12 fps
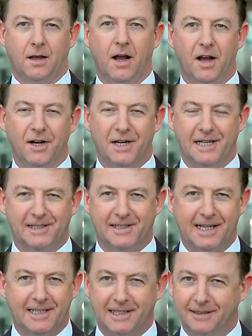earnings
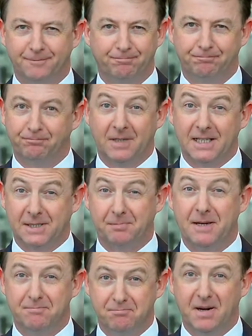season? It's
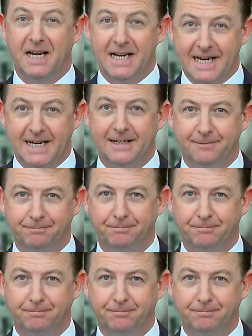been bleak.